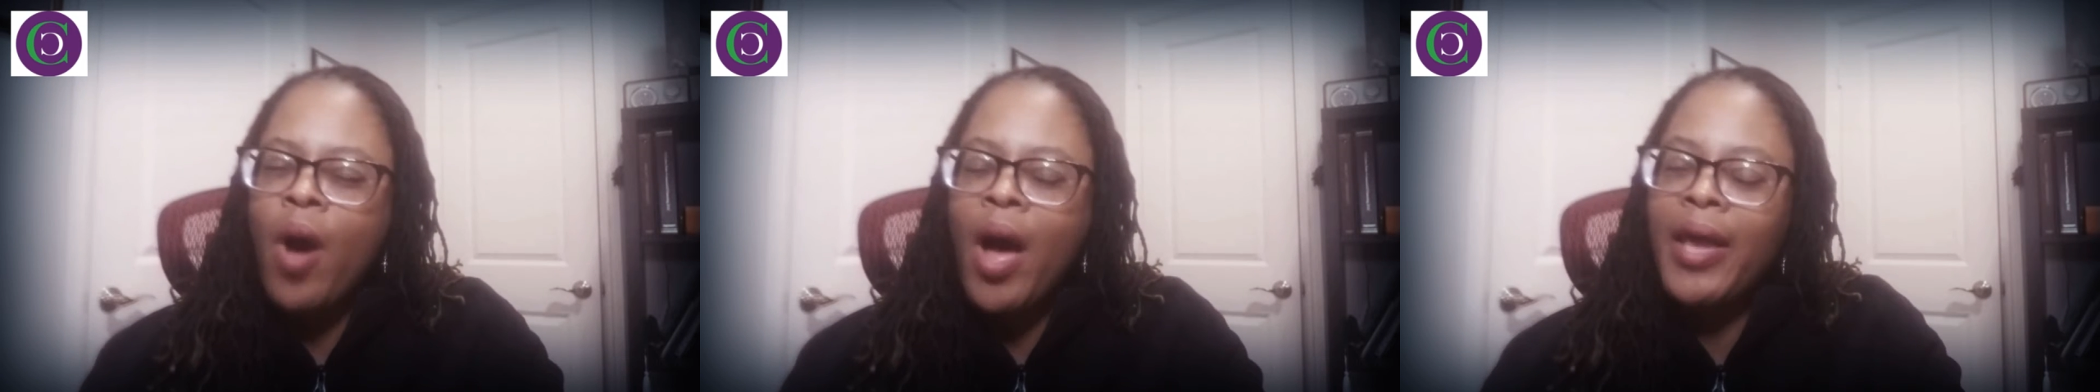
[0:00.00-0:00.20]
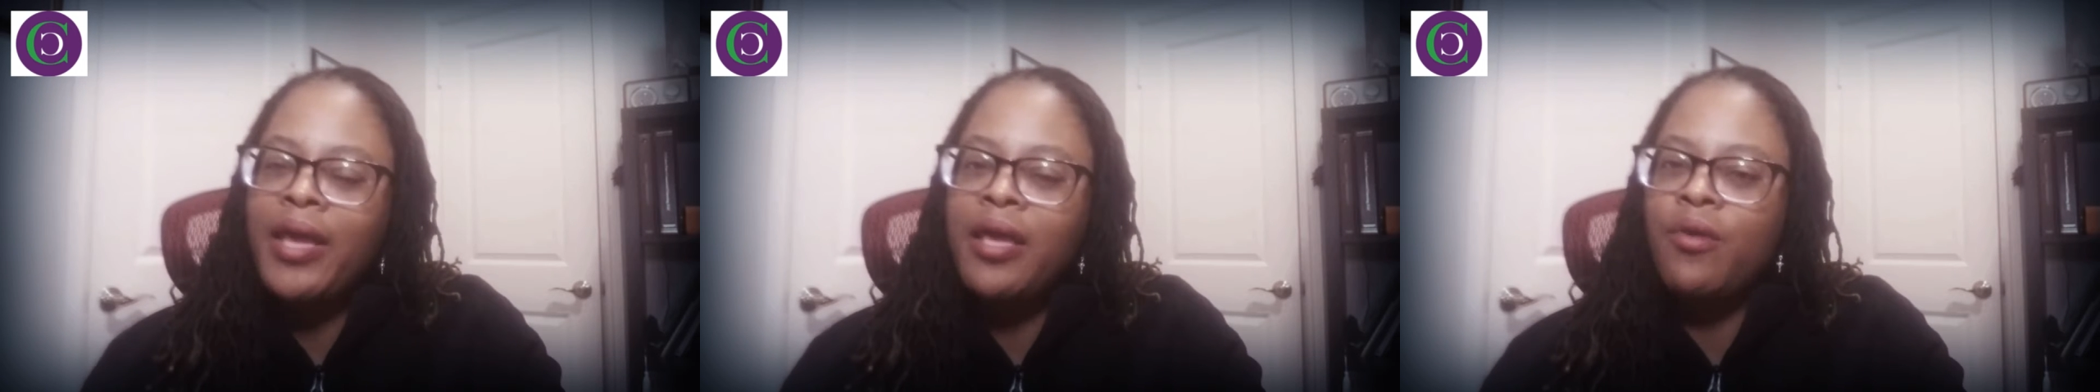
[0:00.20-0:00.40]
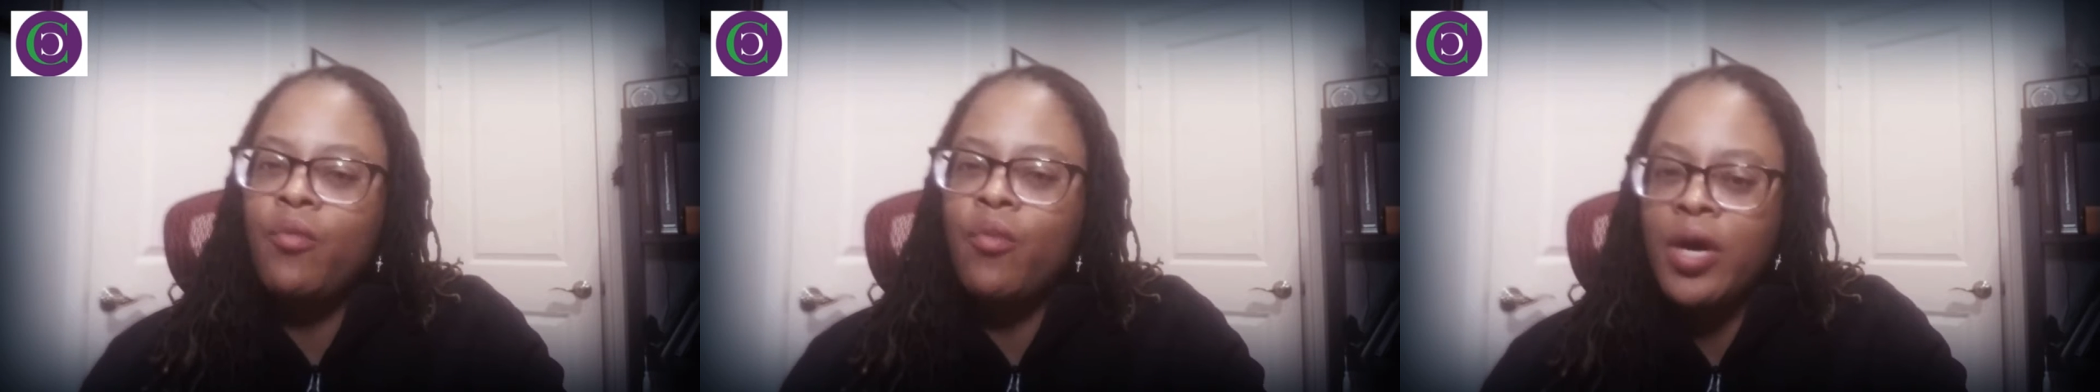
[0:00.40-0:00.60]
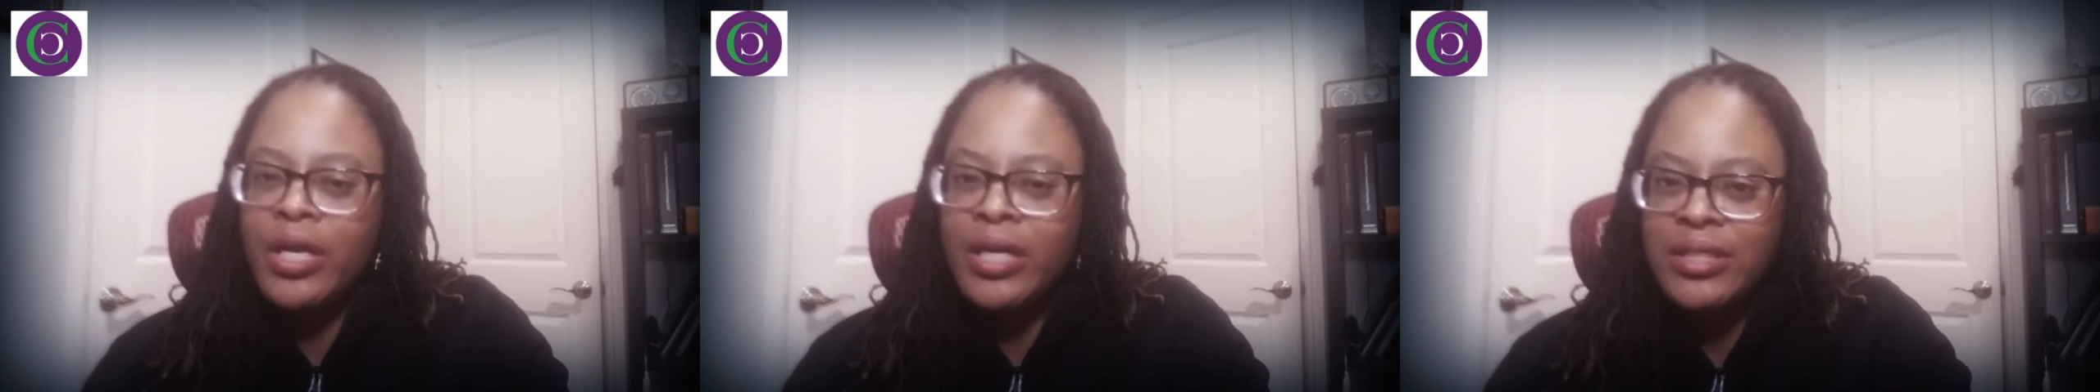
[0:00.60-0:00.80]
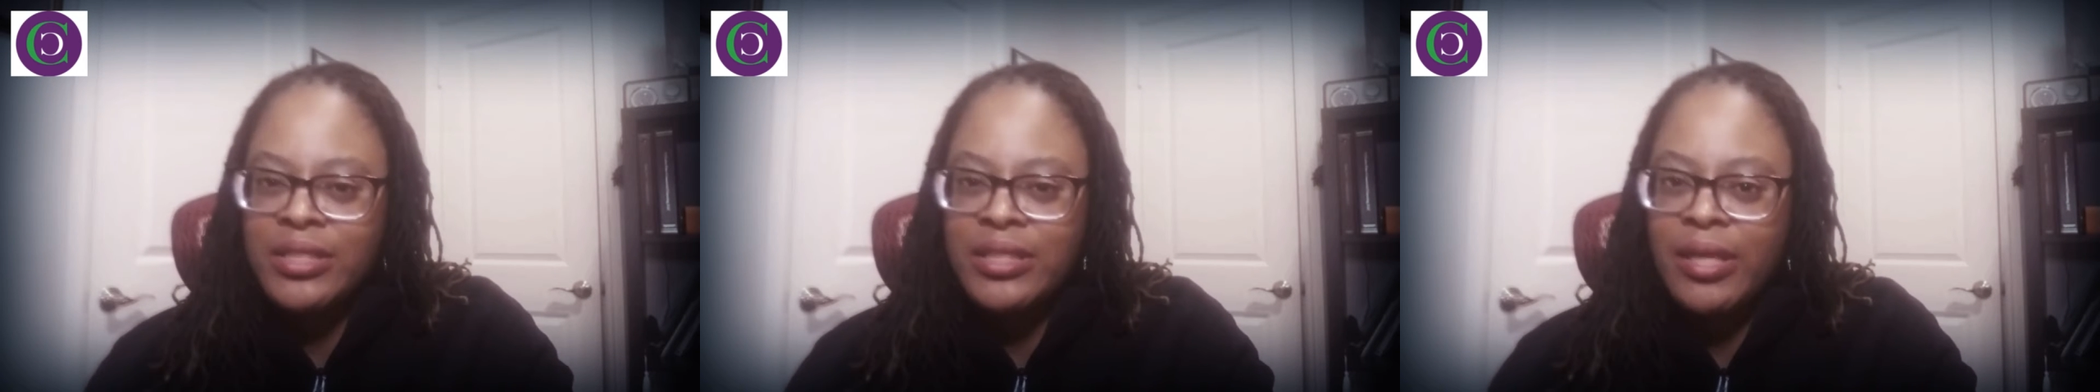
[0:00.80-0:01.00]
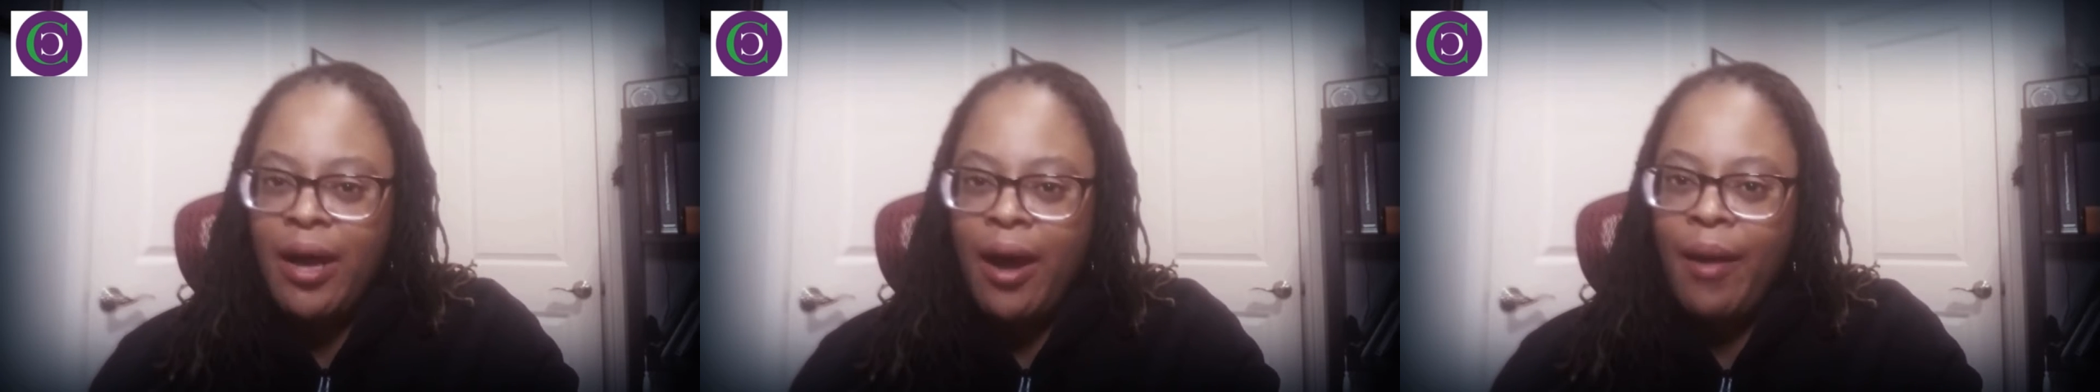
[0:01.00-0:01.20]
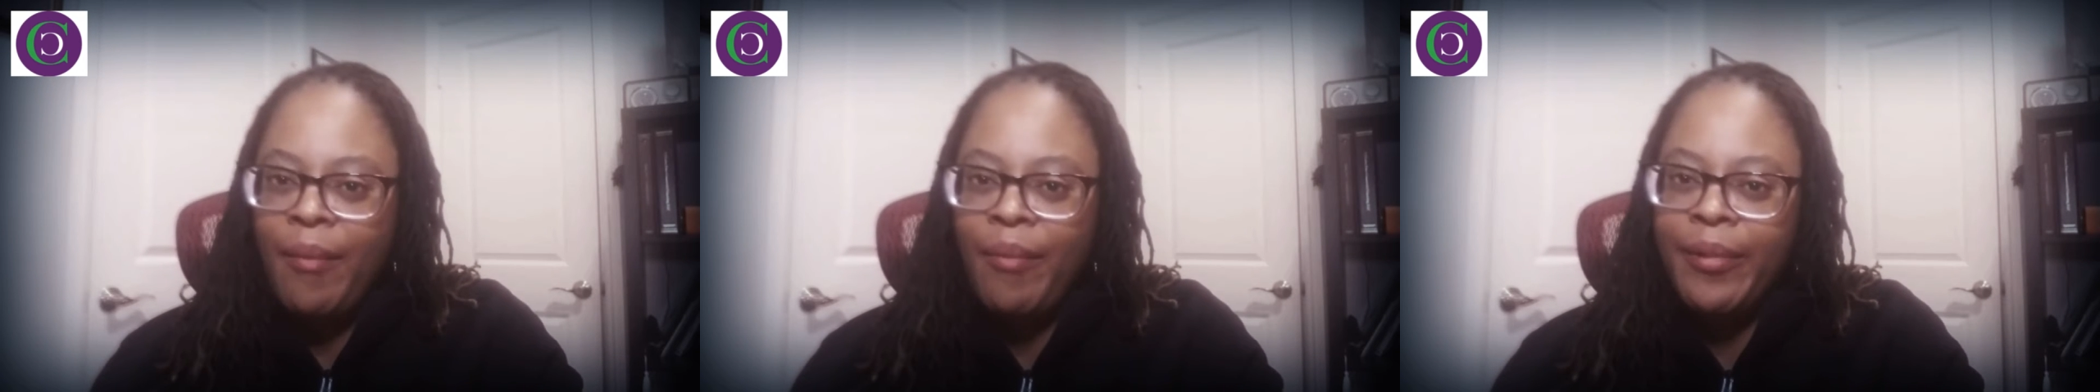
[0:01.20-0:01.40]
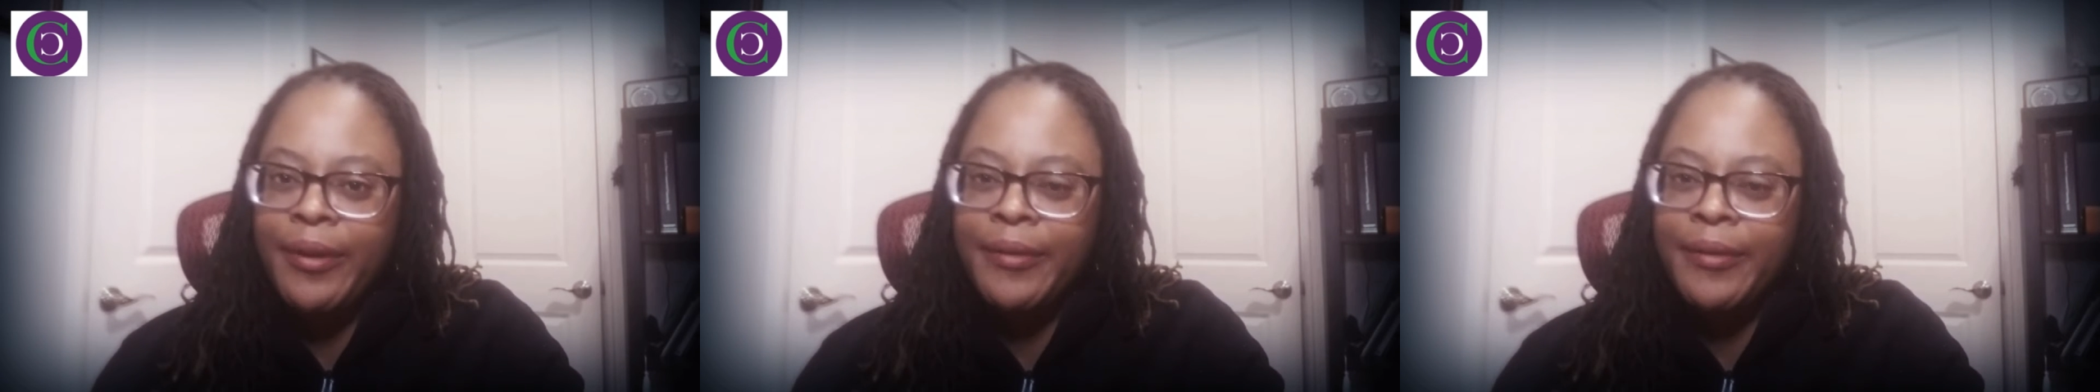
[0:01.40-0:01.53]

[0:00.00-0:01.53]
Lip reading: why you want to stop.